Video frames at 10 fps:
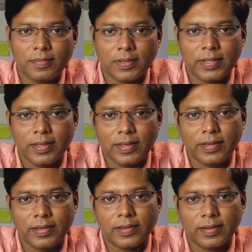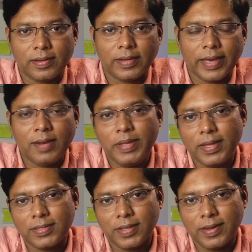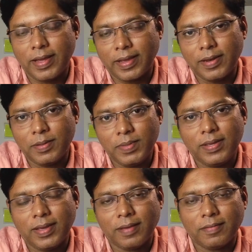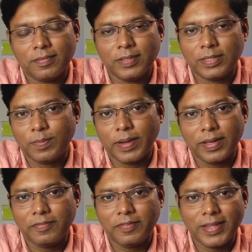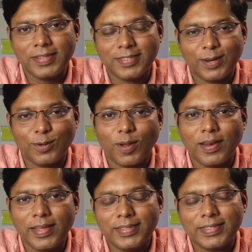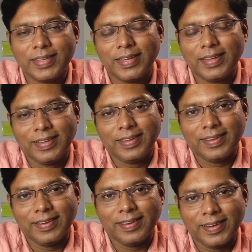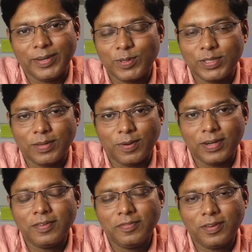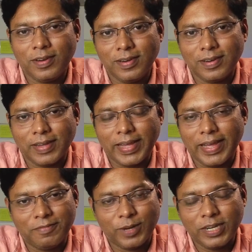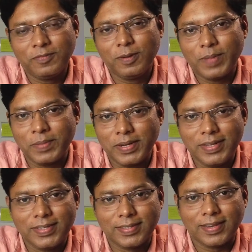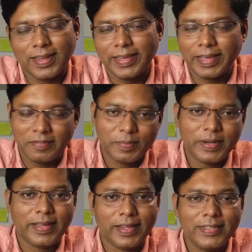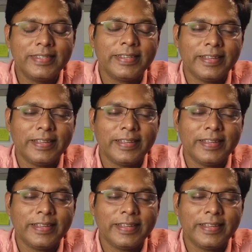in the LBSNA Academy with my friends and colleagues. It was a wonderful, I have wonderful memories like everybody else.